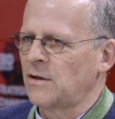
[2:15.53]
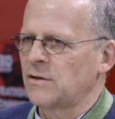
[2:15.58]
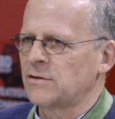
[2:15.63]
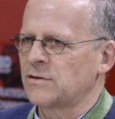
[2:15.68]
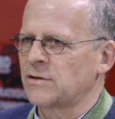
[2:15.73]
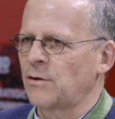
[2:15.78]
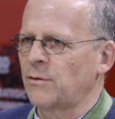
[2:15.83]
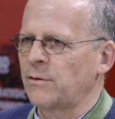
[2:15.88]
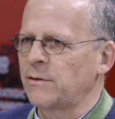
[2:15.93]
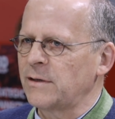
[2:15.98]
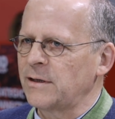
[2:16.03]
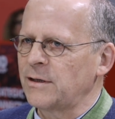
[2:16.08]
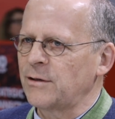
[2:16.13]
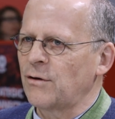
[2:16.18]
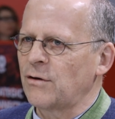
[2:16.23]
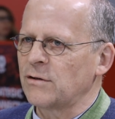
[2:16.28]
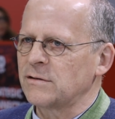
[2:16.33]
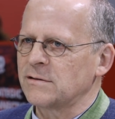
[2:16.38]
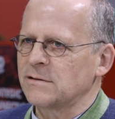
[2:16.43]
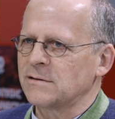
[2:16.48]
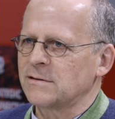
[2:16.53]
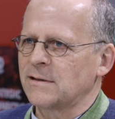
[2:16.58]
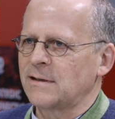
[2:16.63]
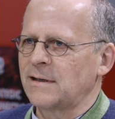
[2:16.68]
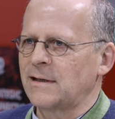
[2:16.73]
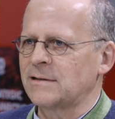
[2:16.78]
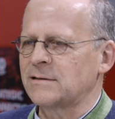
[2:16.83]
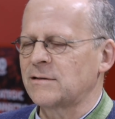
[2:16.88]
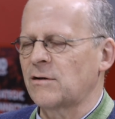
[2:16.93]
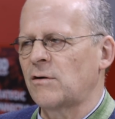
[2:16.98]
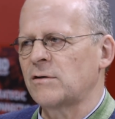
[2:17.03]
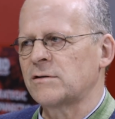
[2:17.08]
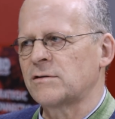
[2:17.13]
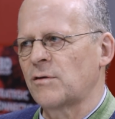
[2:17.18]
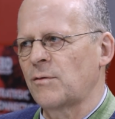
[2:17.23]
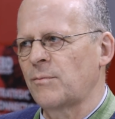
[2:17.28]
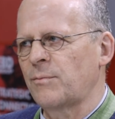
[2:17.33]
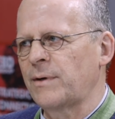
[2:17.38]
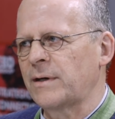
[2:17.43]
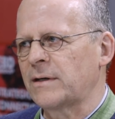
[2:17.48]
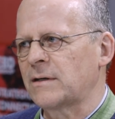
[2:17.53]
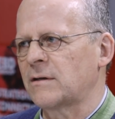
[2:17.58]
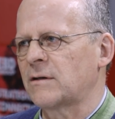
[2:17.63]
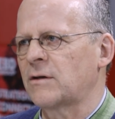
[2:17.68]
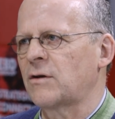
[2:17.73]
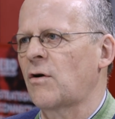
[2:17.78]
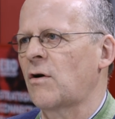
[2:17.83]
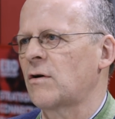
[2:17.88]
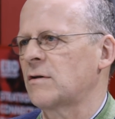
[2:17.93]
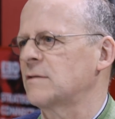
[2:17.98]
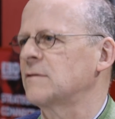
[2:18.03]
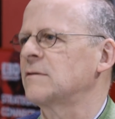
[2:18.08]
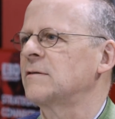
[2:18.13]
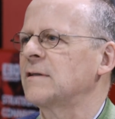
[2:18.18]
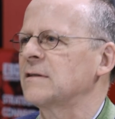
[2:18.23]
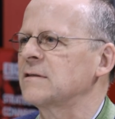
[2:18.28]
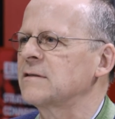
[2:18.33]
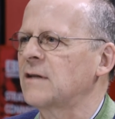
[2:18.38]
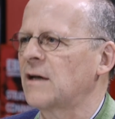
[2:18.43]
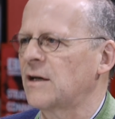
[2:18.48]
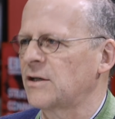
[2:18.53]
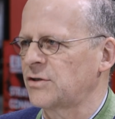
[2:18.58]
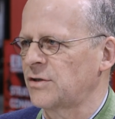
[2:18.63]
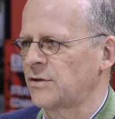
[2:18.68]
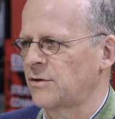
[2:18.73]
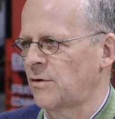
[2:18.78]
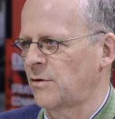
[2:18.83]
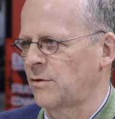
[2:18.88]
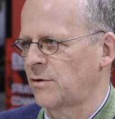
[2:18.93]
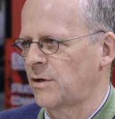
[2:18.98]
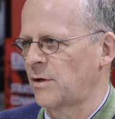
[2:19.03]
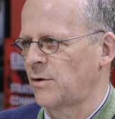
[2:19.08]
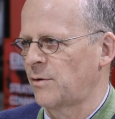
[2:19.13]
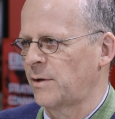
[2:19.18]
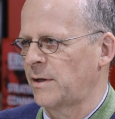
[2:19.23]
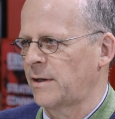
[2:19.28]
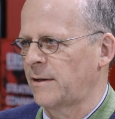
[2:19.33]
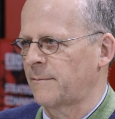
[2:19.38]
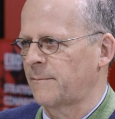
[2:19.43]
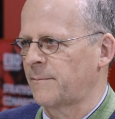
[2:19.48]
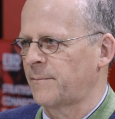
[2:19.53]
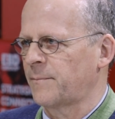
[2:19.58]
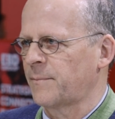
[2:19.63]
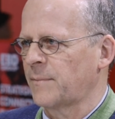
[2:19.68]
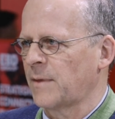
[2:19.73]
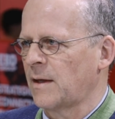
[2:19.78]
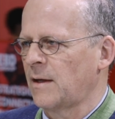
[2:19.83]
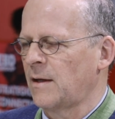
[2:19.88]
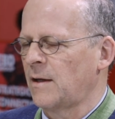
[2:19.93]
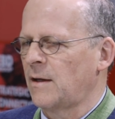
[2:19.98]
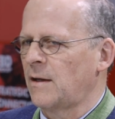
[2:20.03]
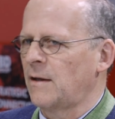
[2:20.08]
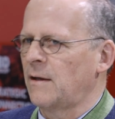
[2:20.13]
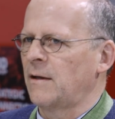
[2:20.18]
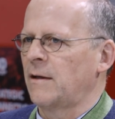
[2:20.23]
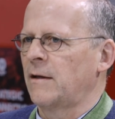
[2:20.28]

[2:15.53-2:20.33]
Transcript: So in the US, it's also a big cost discussion ongoing. Right.